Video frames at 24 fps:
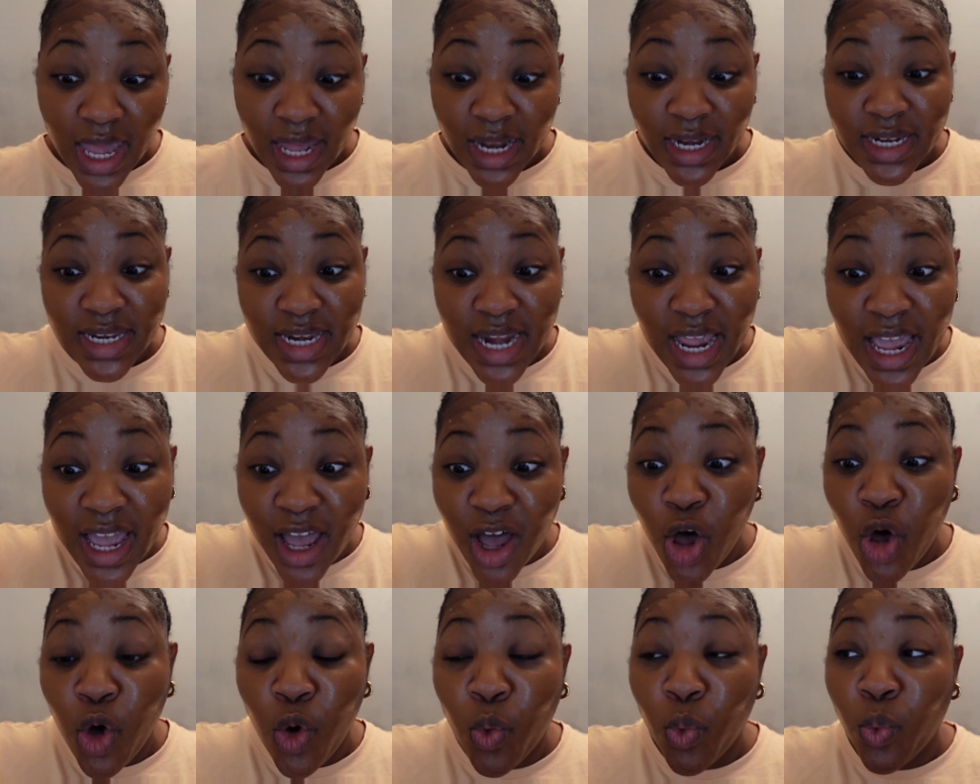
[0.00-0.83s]

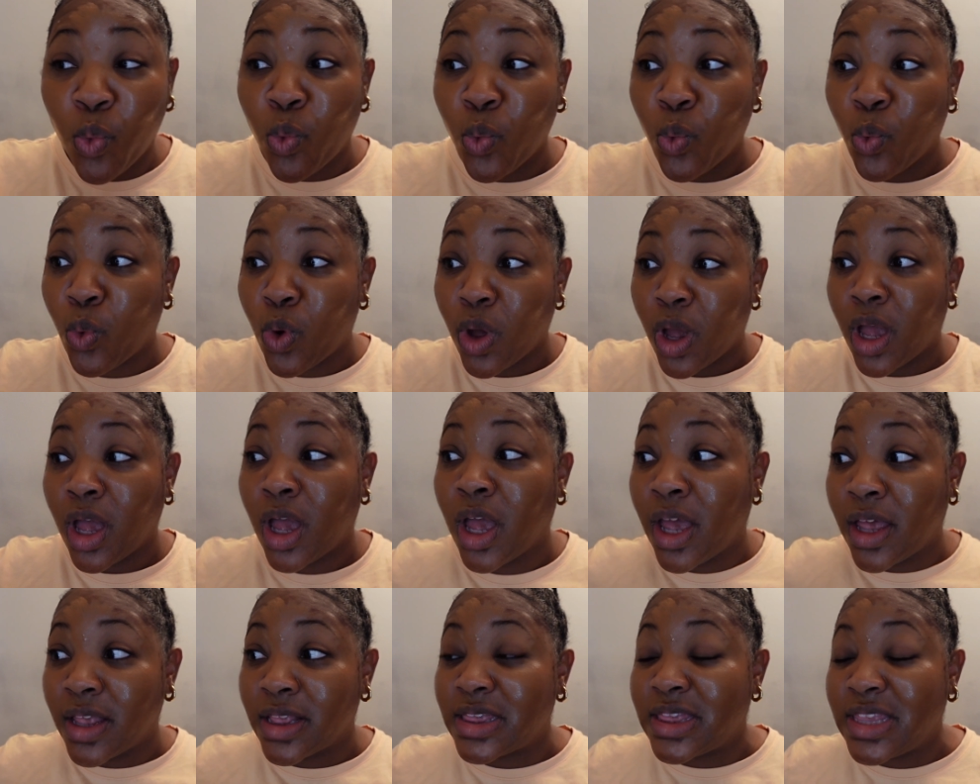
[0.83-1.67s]
Now,
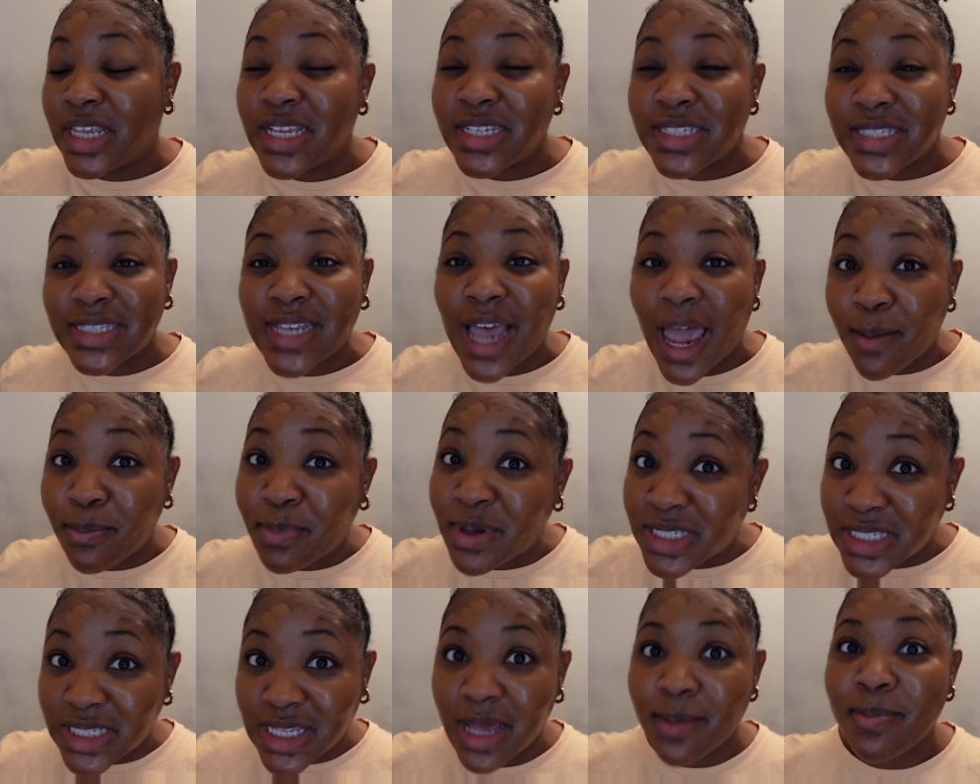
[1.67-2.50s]
this type
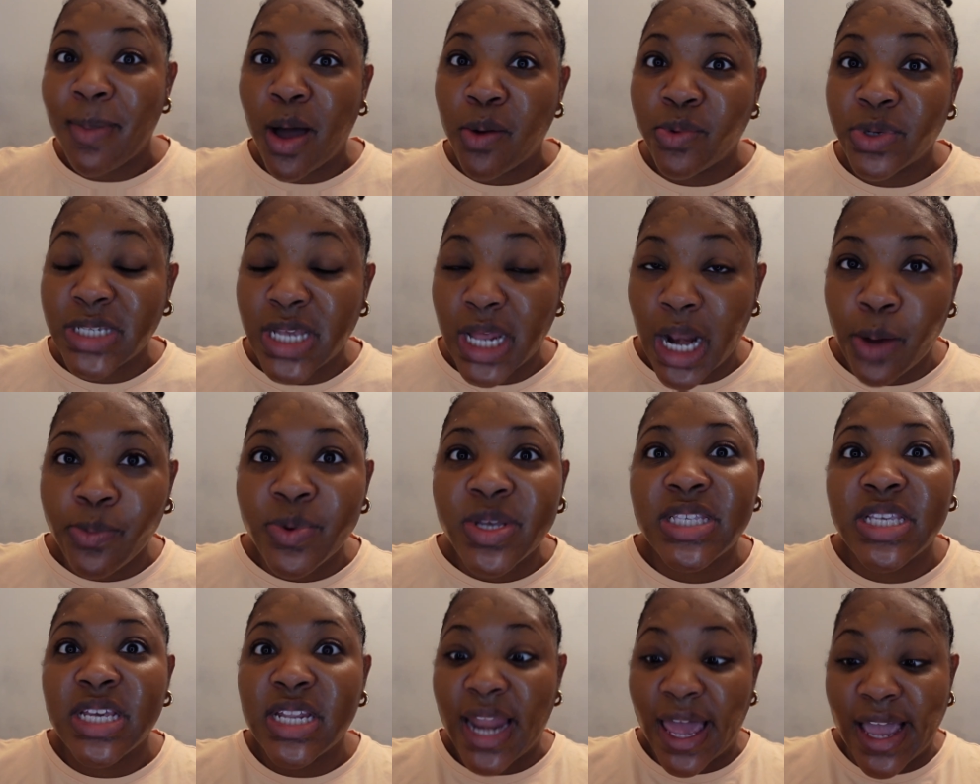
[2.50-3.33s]
of sleep I
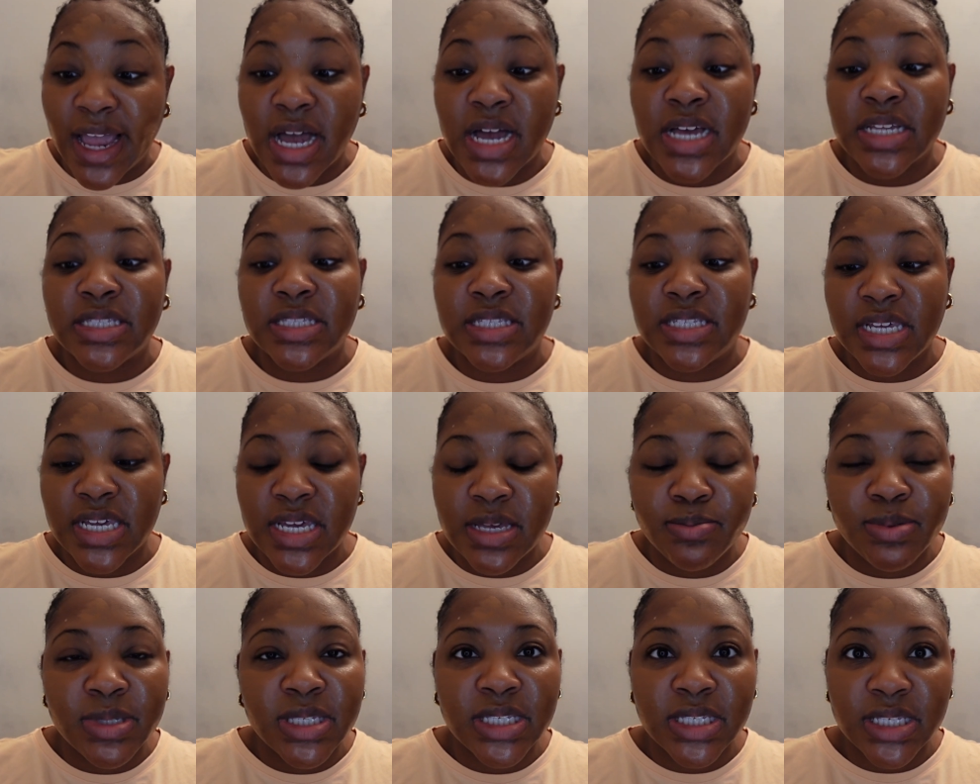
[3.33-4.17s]
was in like a
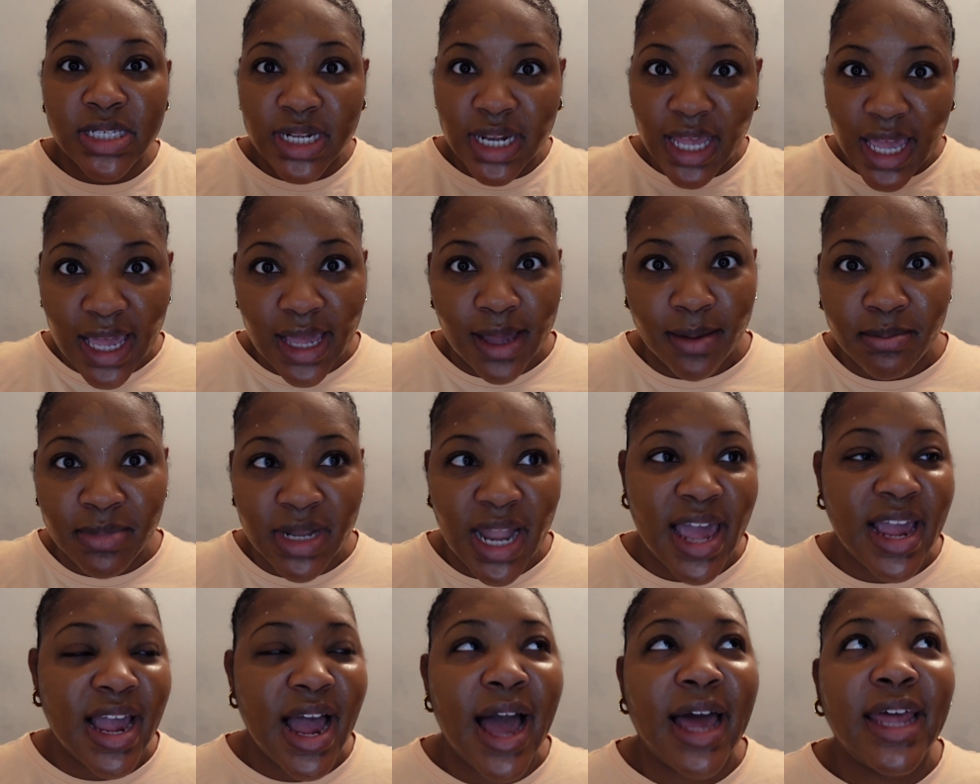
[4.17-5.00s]
deep sleep.
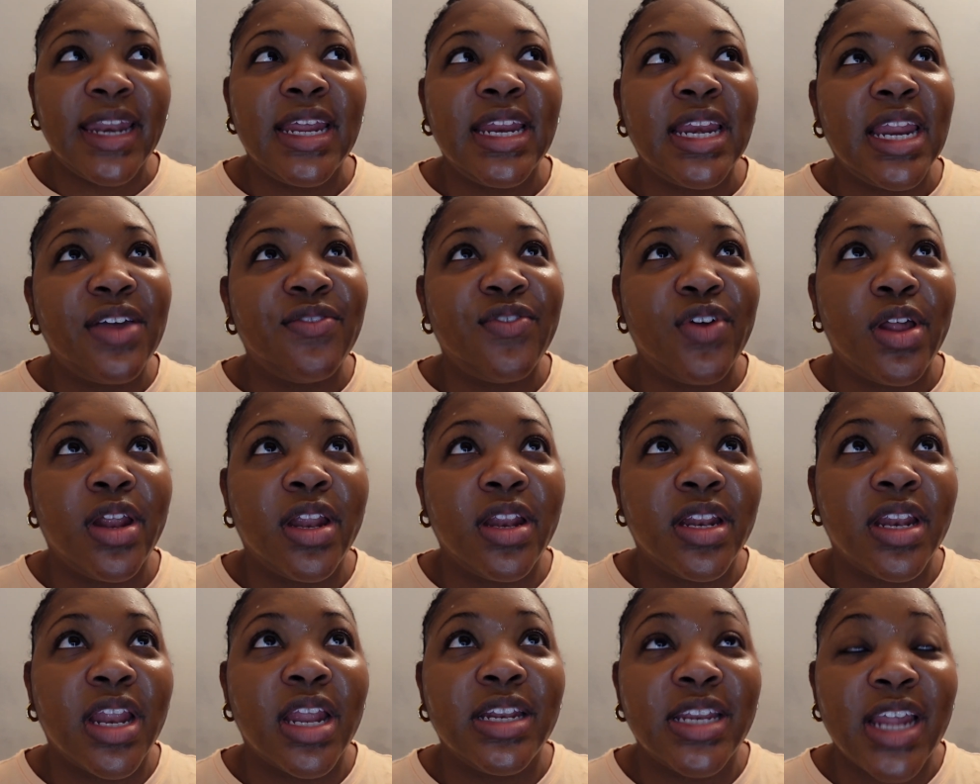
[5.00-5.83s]
Like, I didn't
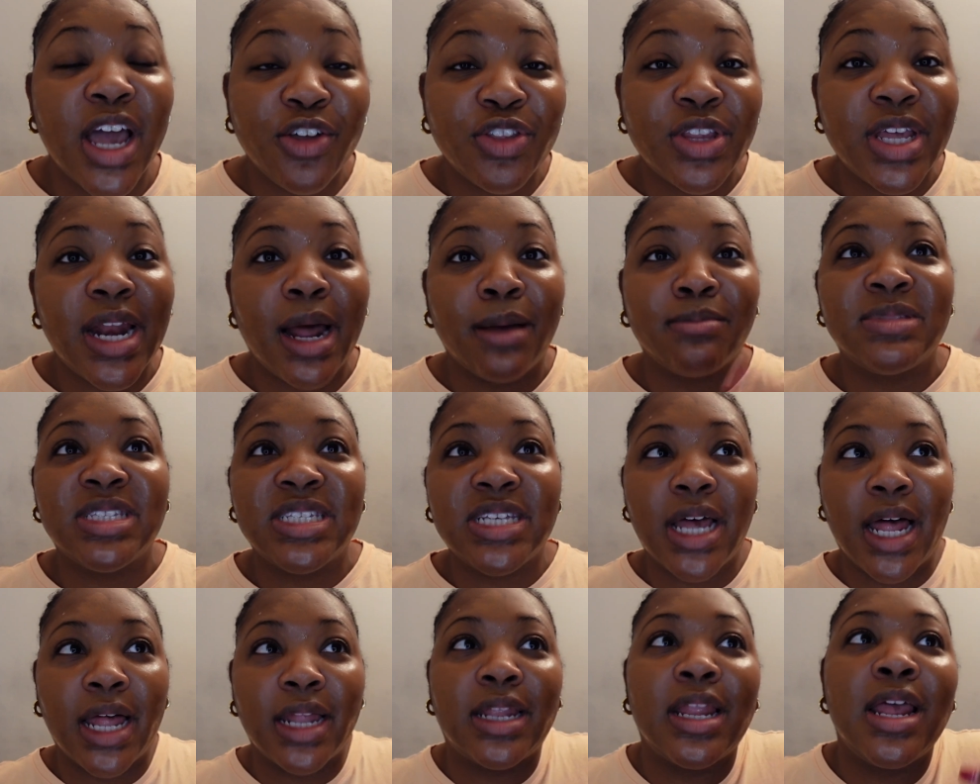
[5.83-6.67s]
even, now that I'm
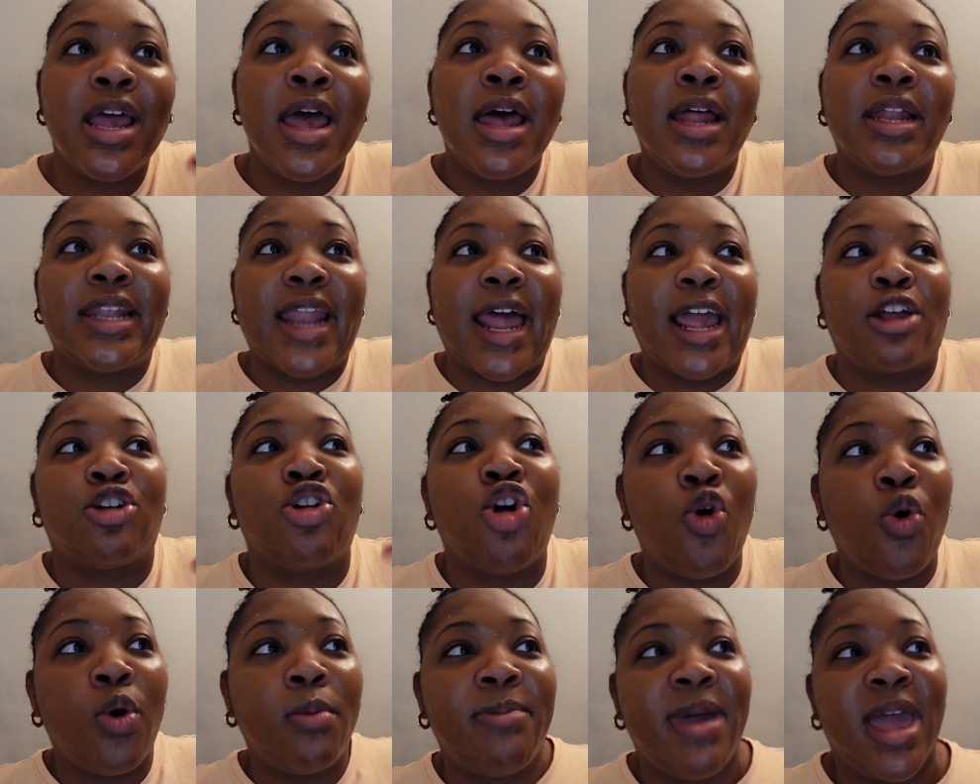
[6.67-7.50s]
like
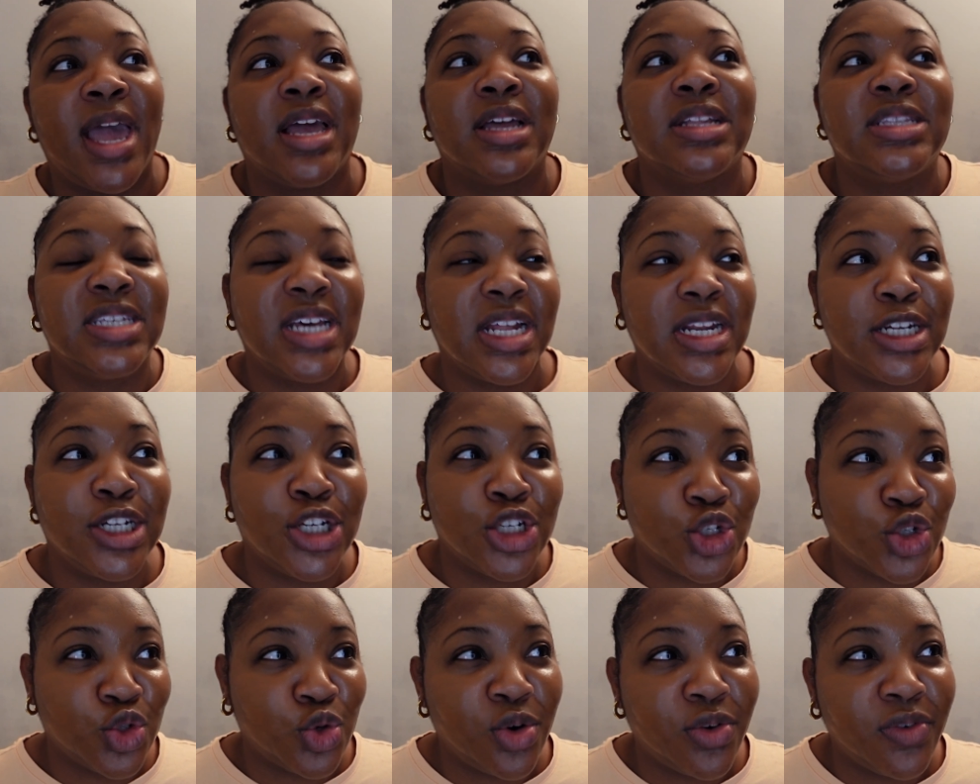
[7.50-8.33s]
going back and telling the
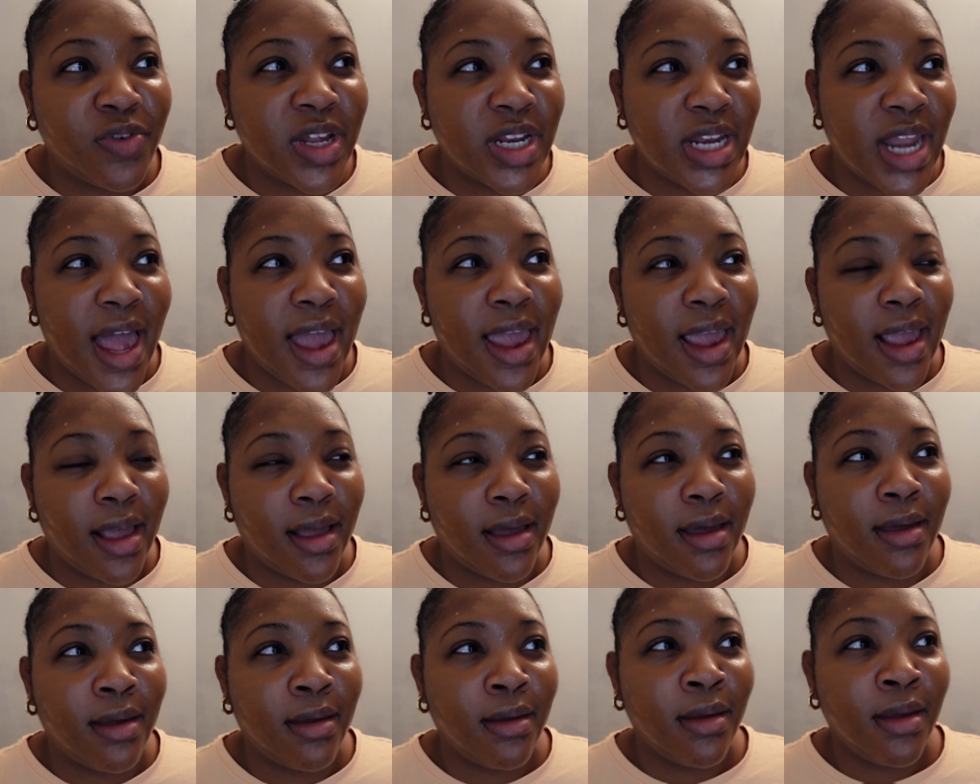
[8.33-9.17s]
story,
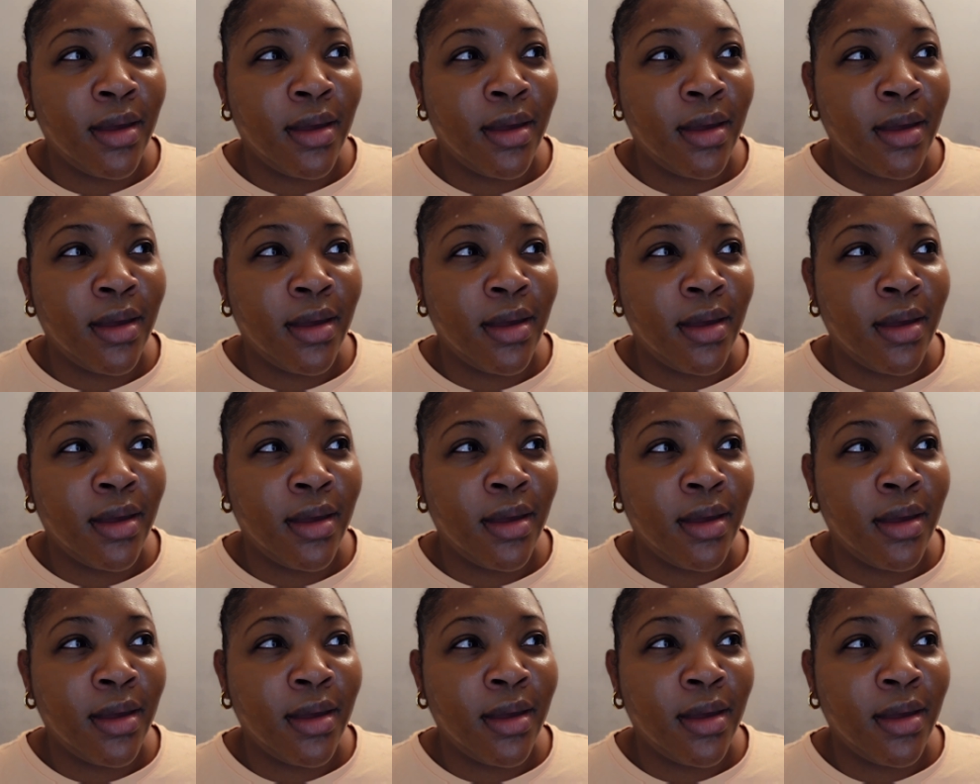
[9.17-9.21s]
like